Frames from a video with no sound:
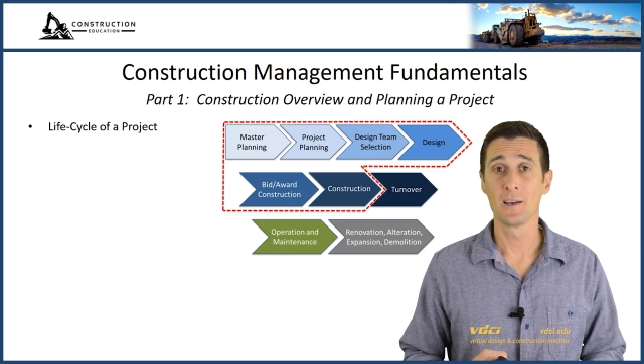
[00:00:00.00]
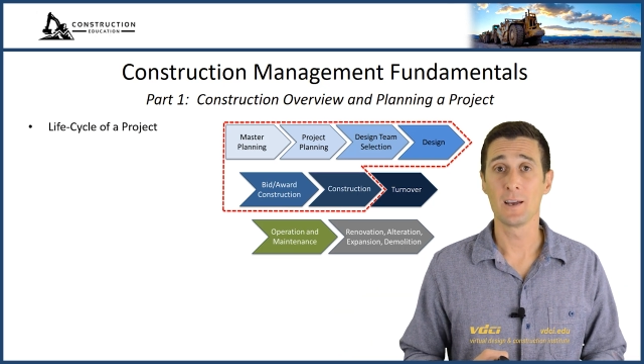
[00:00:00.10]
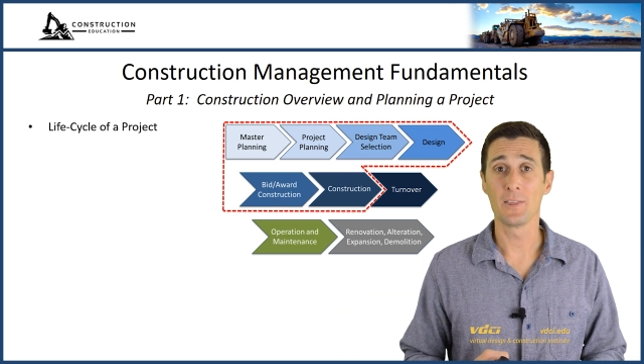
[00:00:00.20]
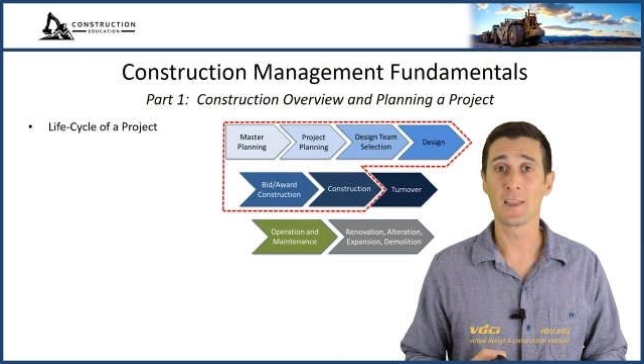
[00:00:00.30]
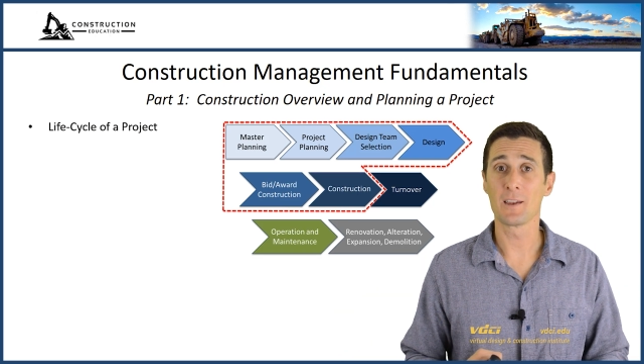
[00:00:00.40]

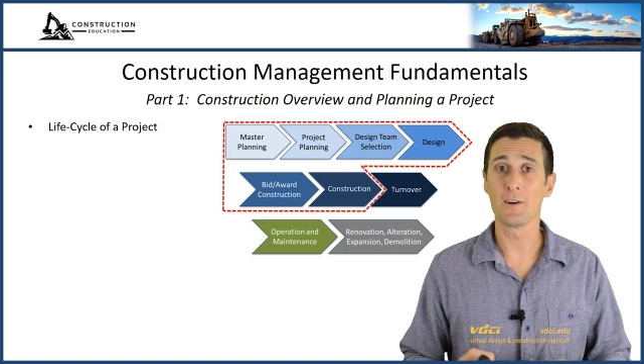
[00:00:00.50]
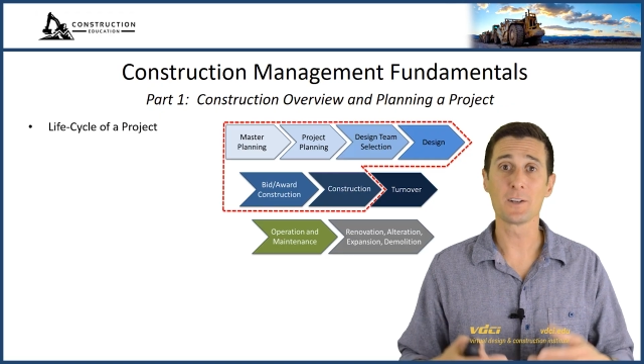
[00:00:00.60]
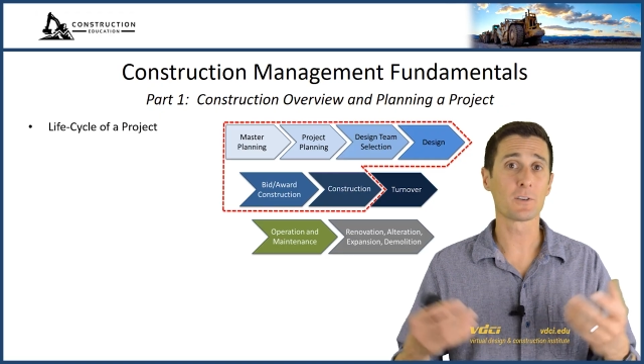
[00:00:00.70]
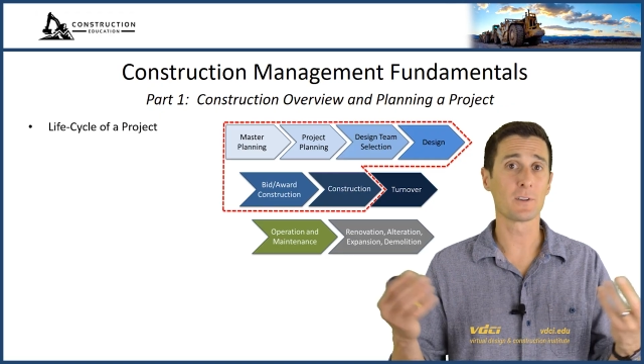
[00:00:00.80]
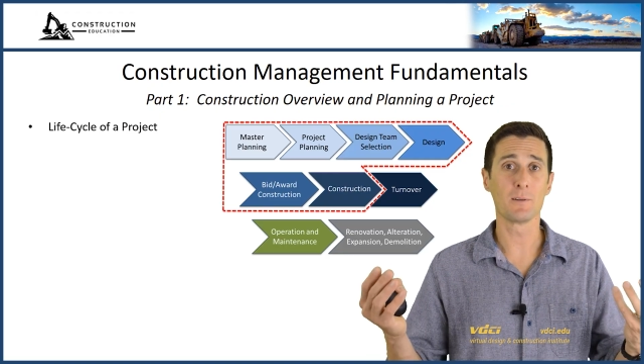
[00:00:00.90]
and then
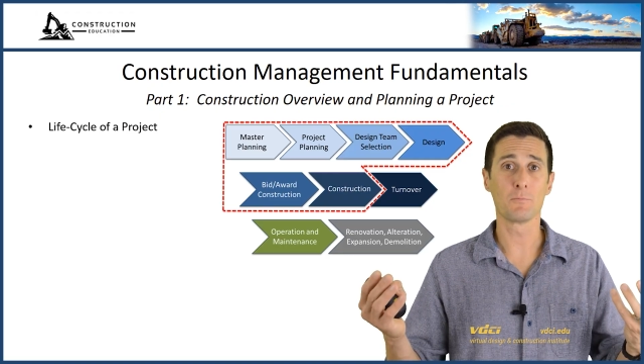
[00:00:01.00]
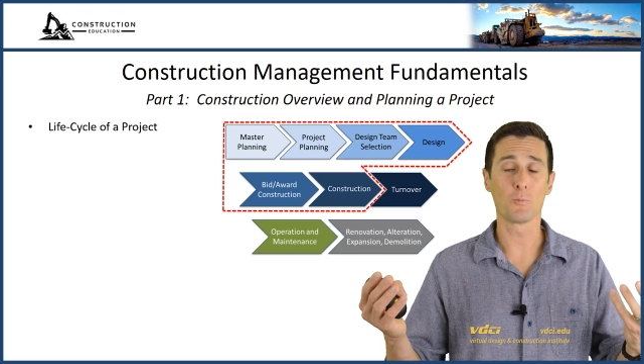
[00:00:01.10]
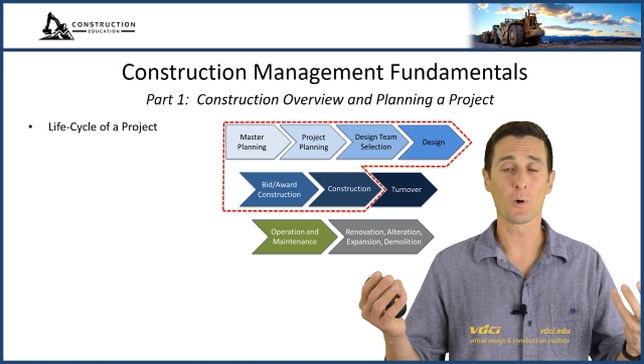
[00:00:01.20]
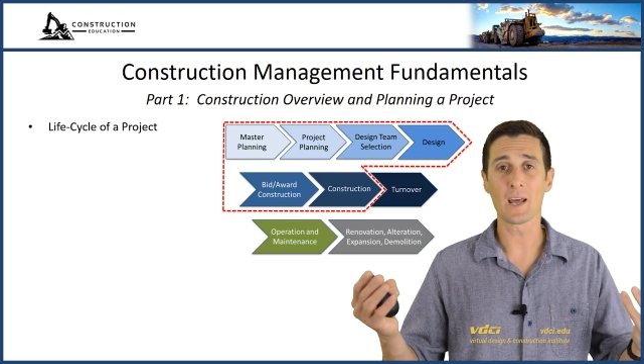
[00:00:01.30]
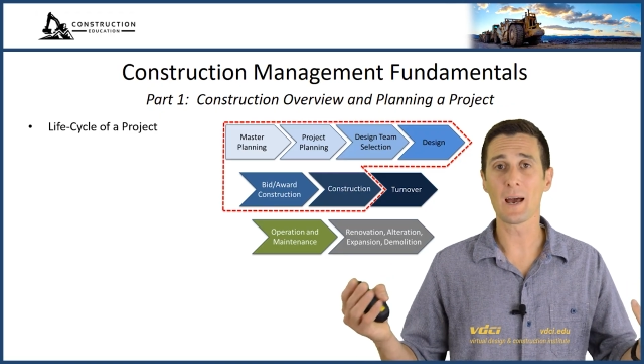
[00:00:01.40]
eventually,
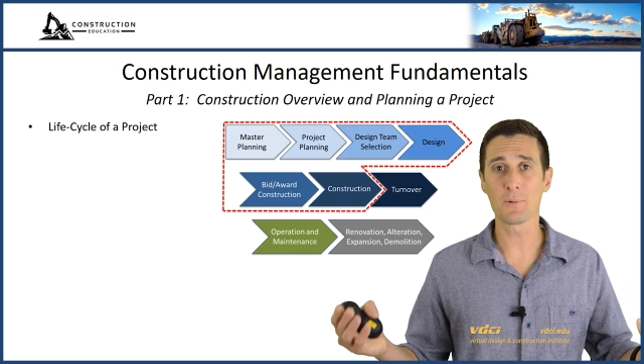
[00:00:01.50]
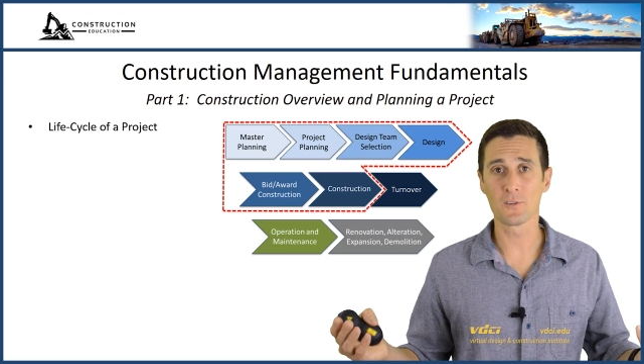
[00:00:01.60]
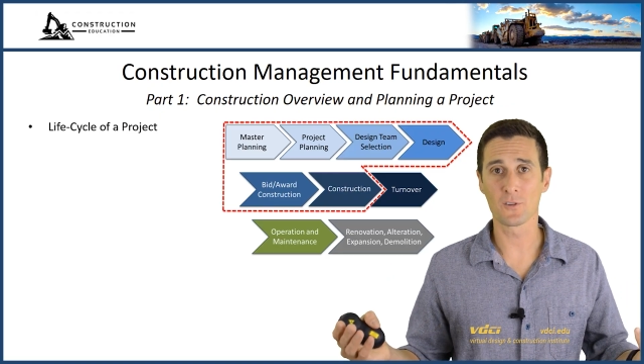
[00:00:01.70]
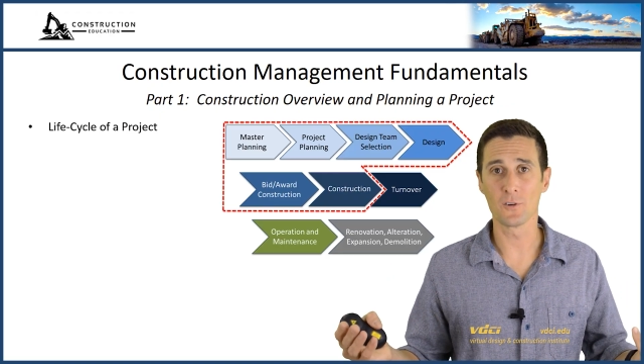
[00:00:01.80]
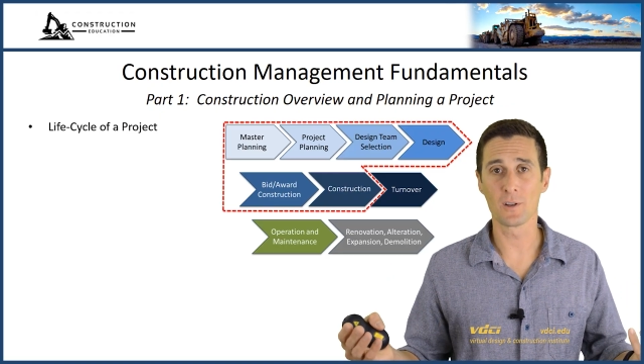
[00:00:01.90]
what
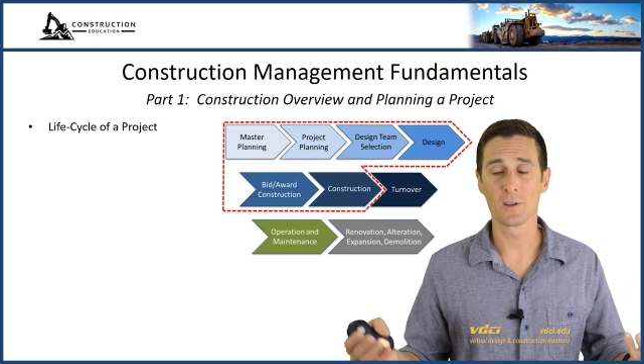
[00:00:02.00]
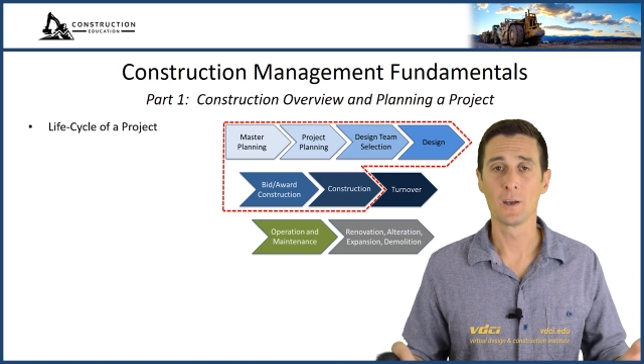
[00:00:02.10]
happens to it?